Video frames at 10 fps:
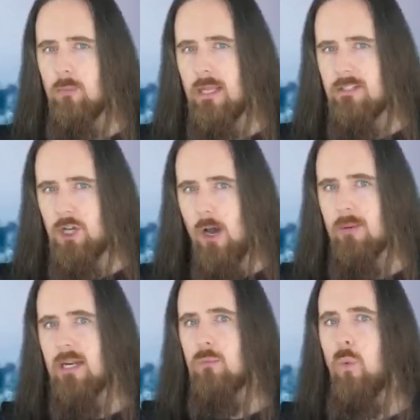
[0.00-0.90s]
The blade
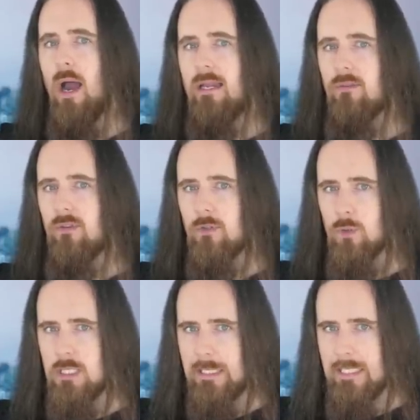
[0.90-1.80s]
commonly widens
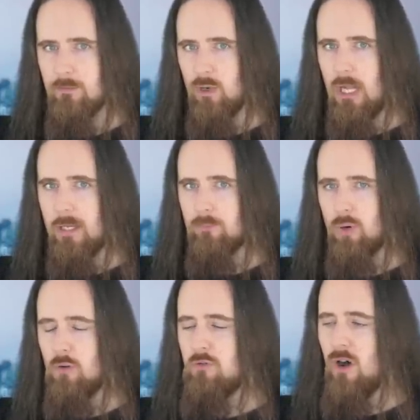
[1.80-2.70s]
into a cleaver-like
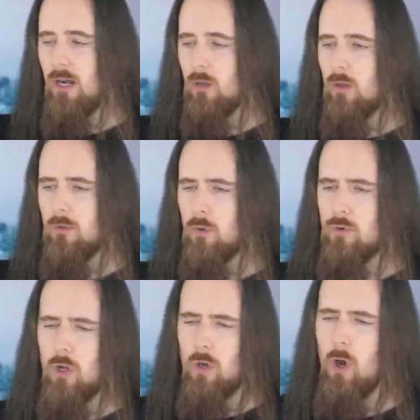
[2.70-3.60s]
profile, although
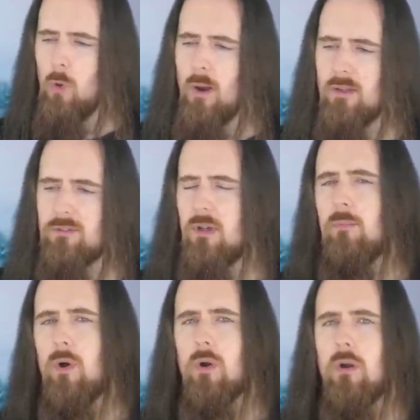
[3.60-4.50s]
not always.
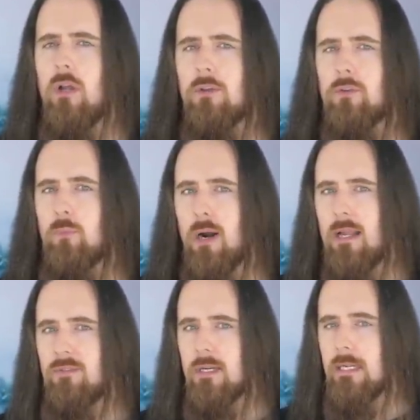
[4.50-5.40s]
Some are
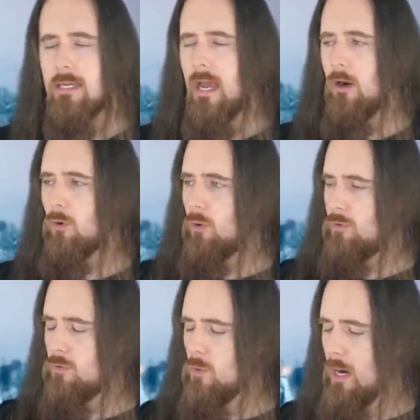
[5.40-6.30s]
surprisingly narrow
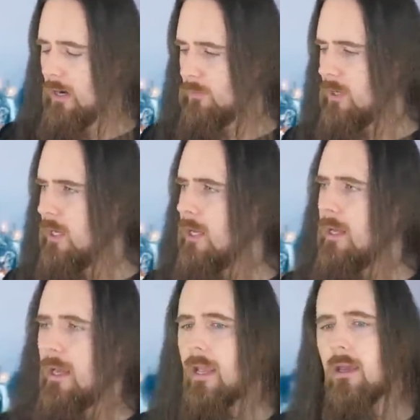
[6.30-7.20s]
throughout.
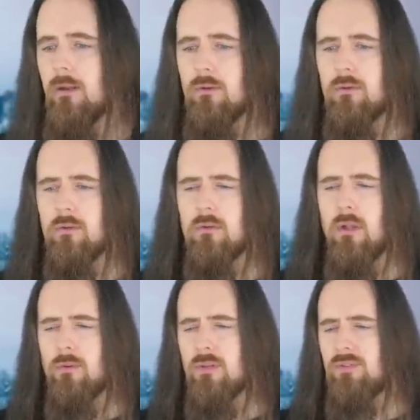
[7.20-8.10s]
And
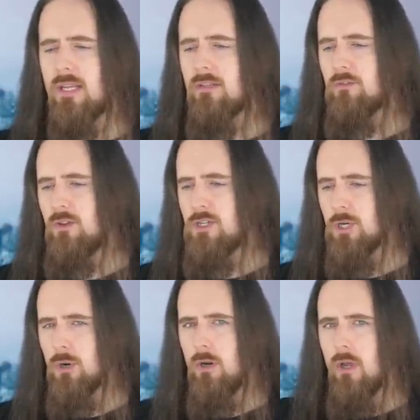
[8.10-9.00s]
another distinctive
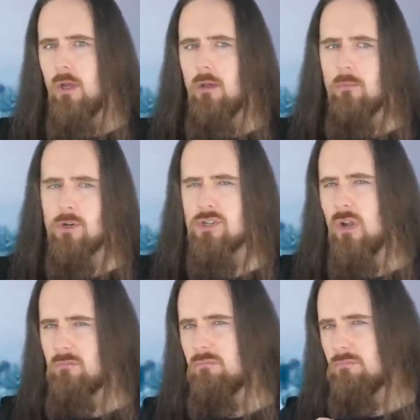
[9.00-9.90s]
feature, which is
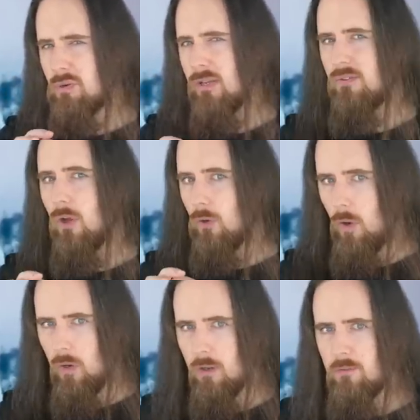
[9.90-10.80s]
not present on
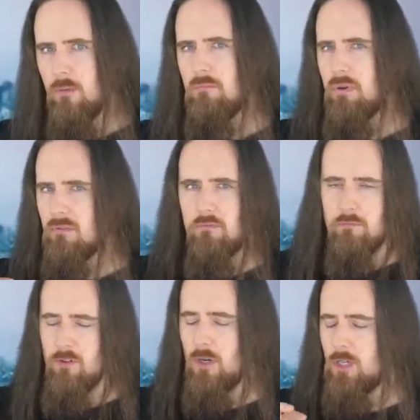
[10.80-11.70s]
all of them, but
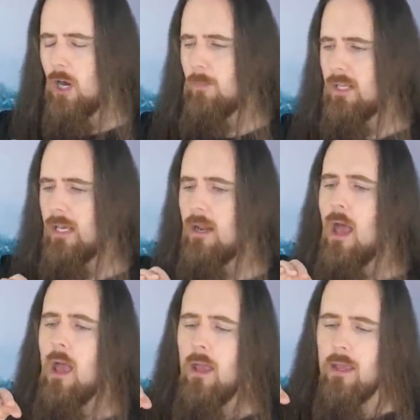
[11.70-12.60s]
fairly common again,
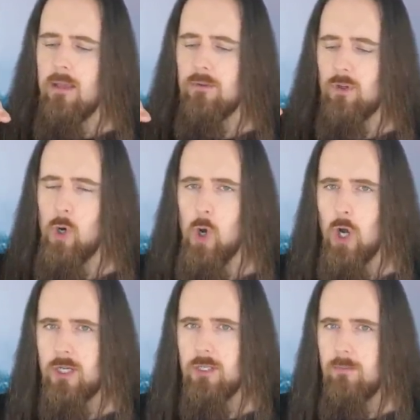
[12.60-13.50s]
is a
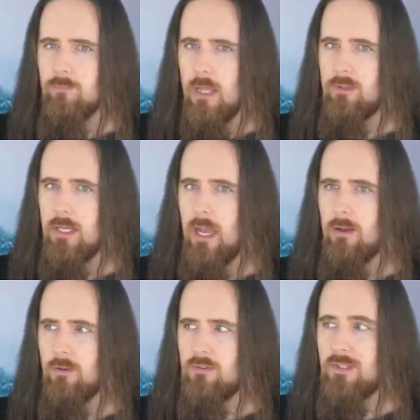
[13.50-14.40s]
hook at the
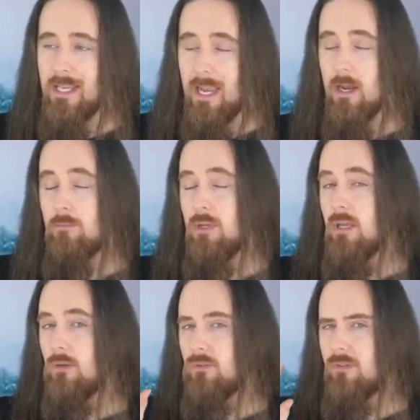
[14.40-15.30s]
end. This can
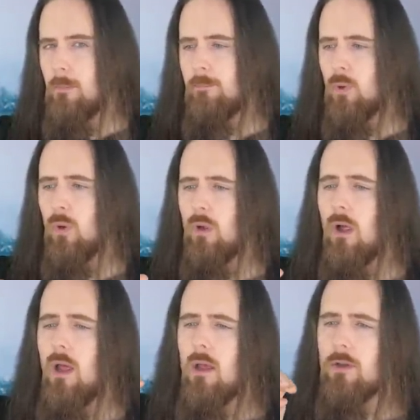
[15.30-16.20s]
be a
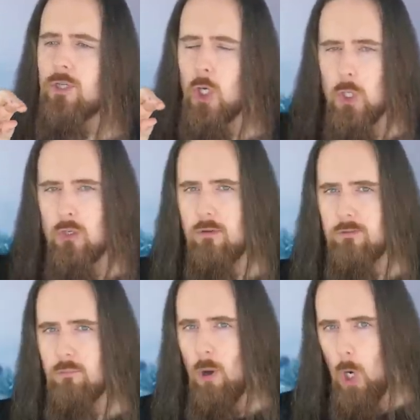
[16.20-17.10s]
simple
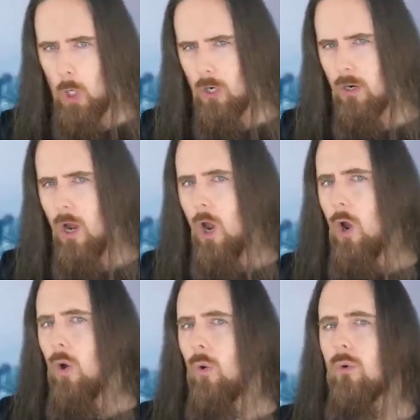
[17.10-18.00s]
curved bar,
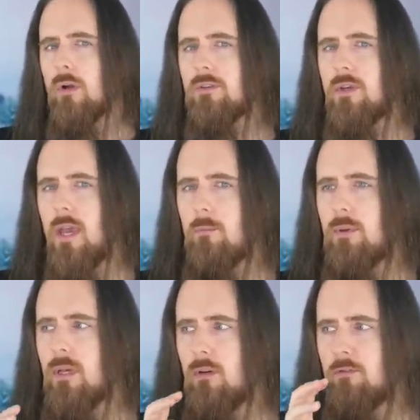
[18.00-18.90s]
or it can
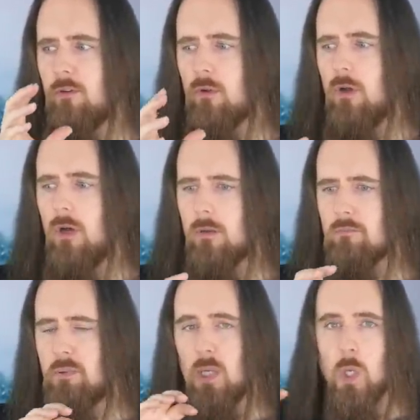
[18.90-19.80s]
be a
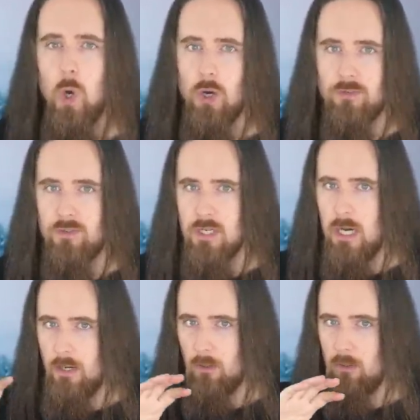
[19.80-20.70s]
full-on billhook
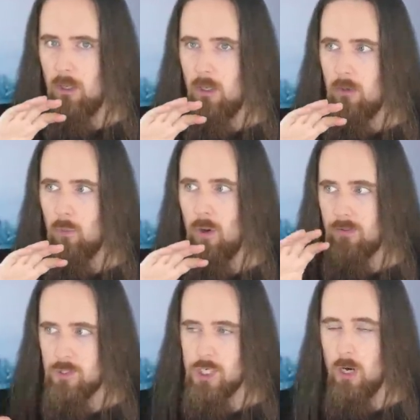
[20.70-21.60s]
style
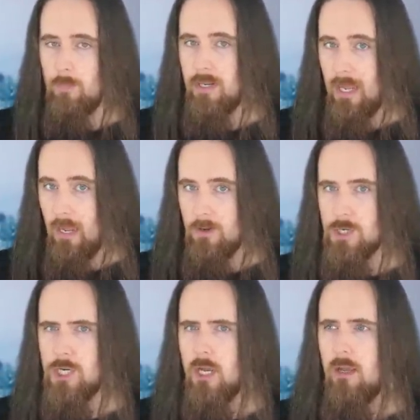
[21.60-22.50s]
with a sharpened
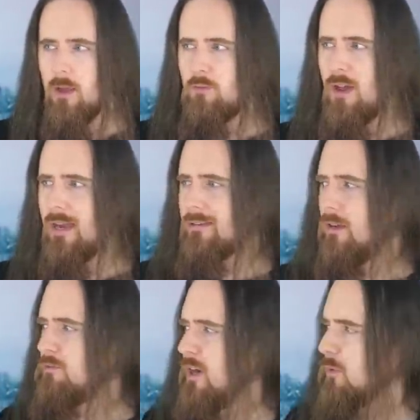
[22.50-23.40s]
edge. In fact,
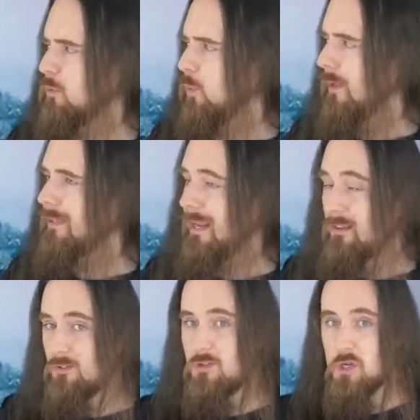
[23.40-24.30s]
I found one that
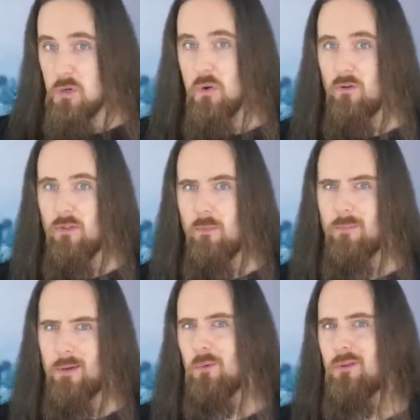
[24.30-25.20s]
has two of them.
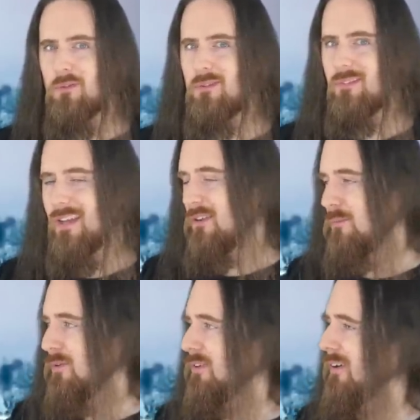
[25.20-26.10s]
That one's kind of
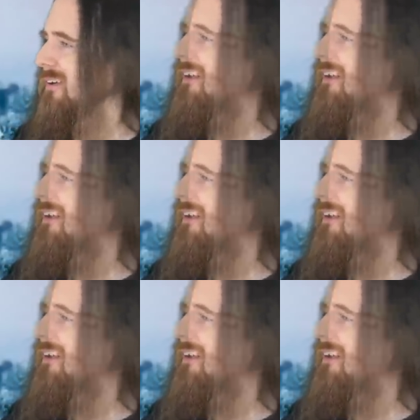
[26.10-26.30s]
bizarre.